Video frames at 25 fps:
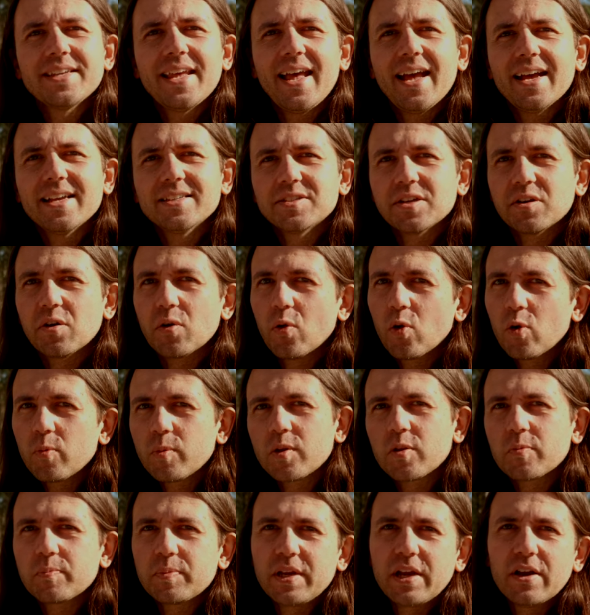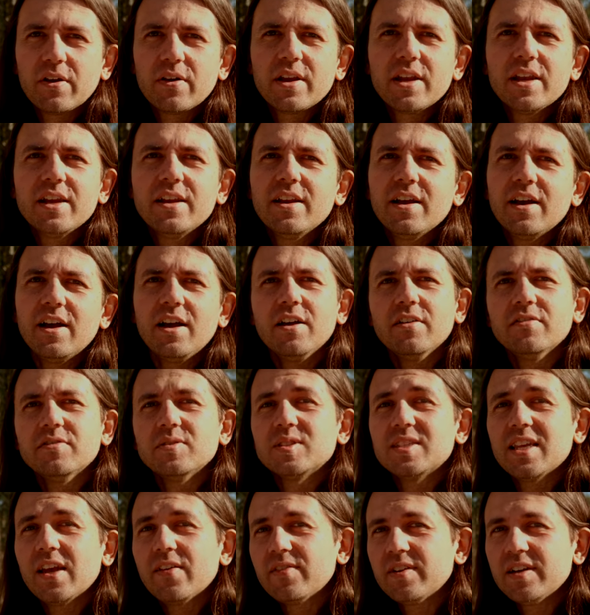has an orbital period of
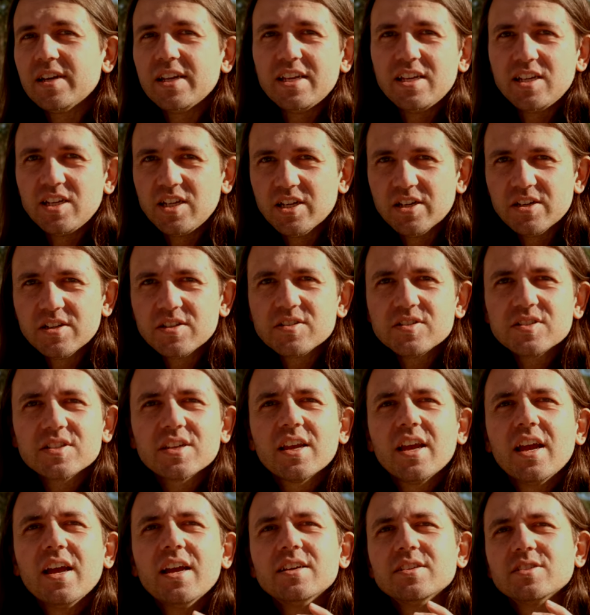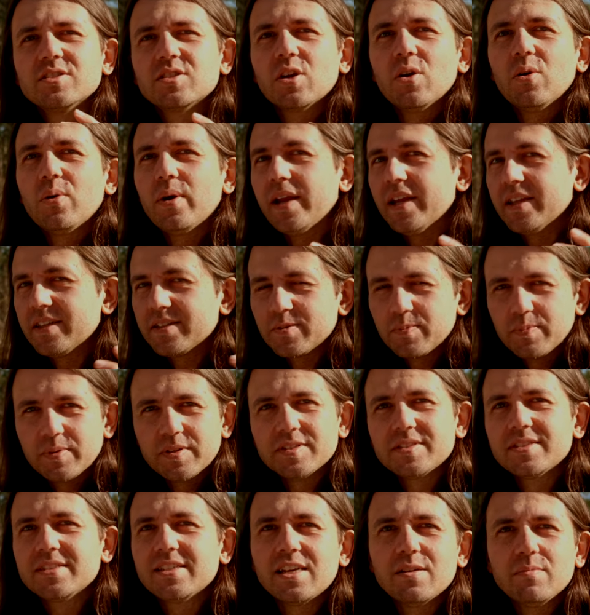70 years, so it's
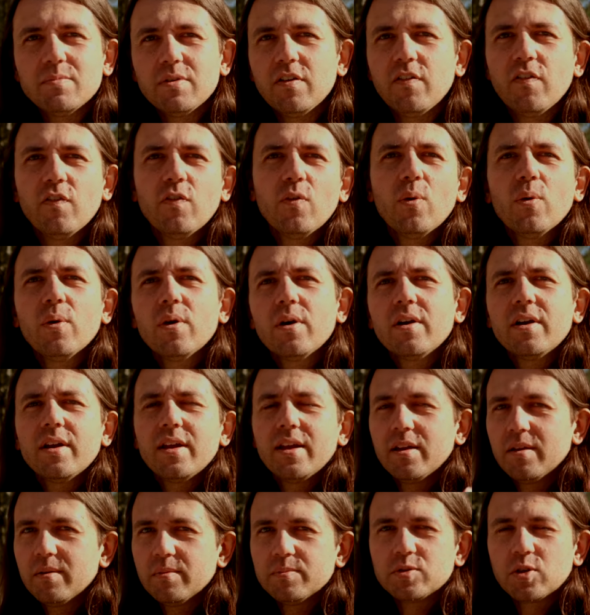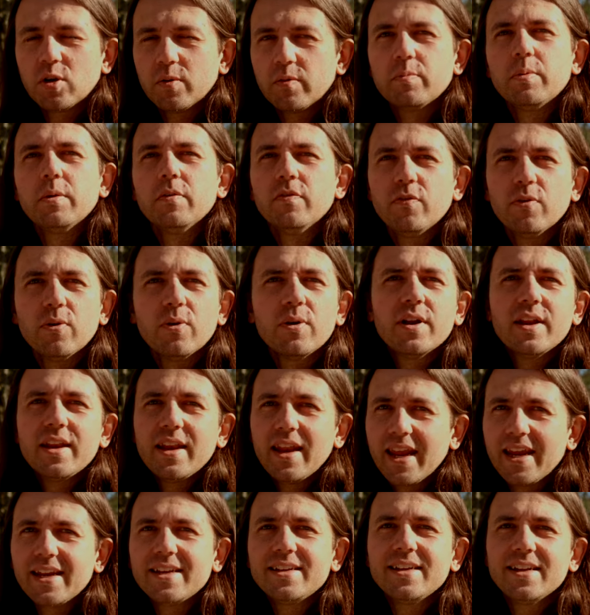been seen before, observed before in
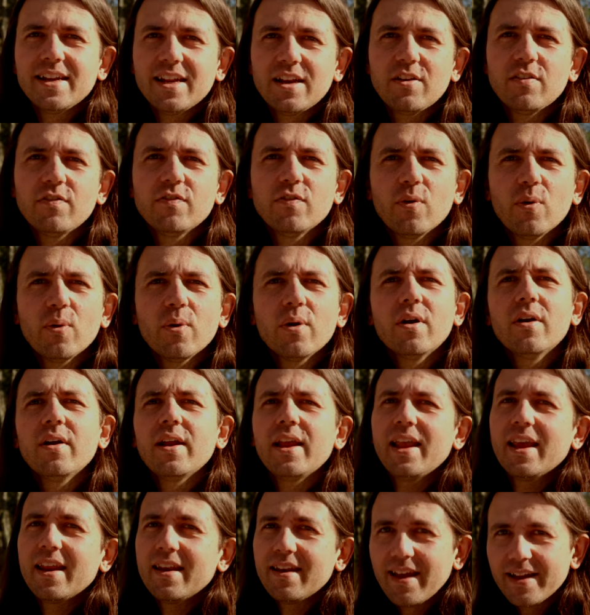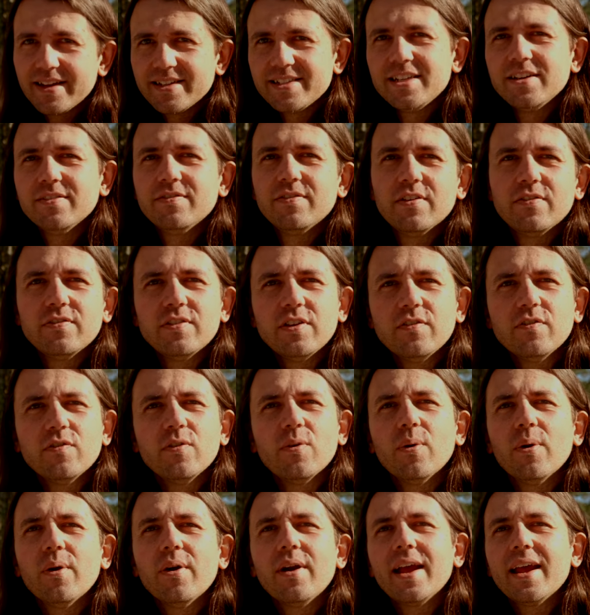1884 and
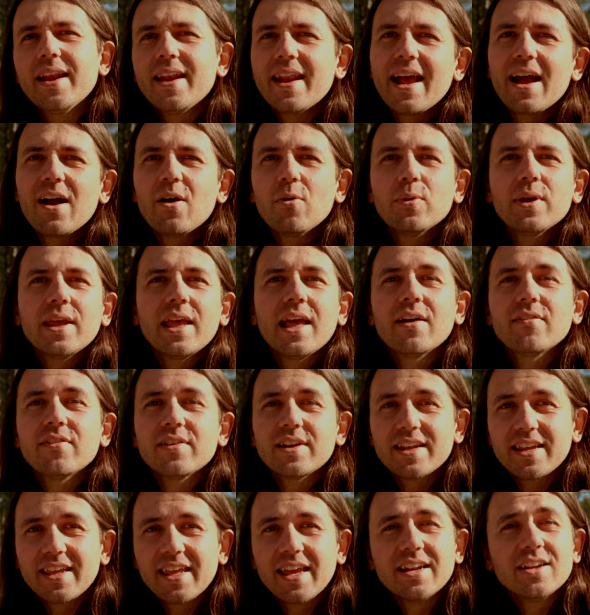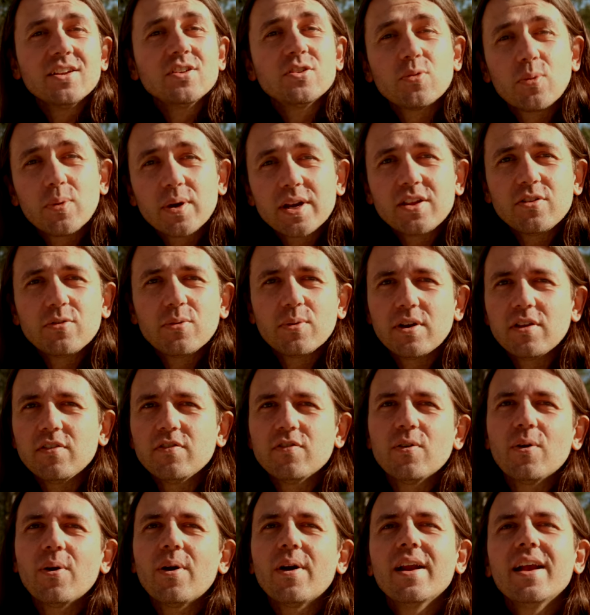1954, and now we have it again in
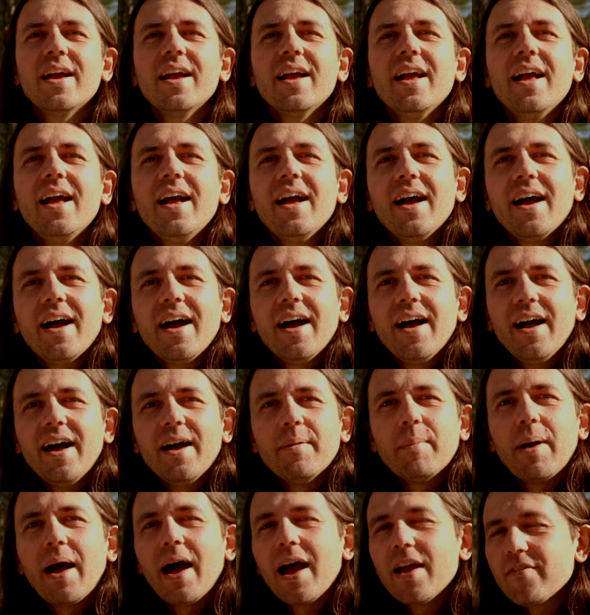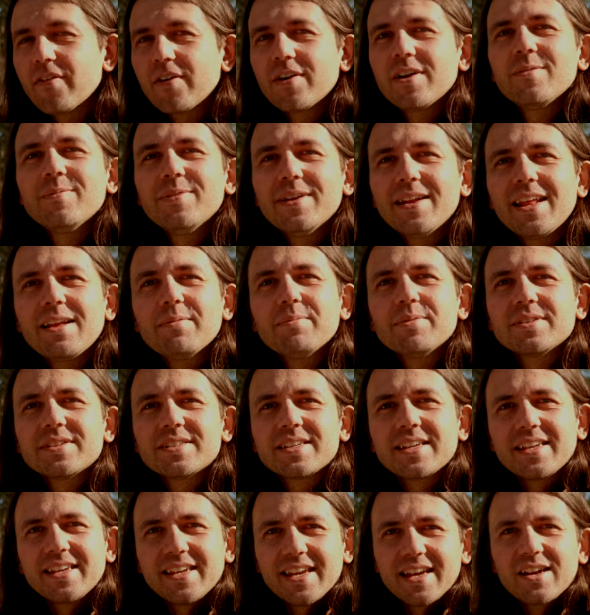2024. Um, I've already been able
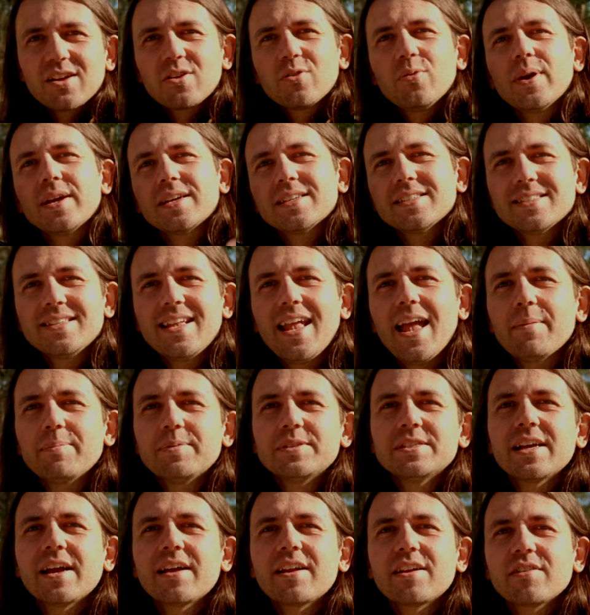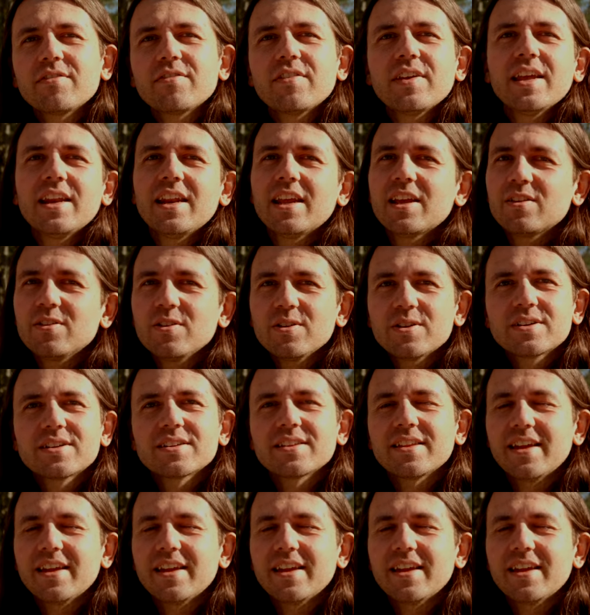to get a quick snapshot of it. It looked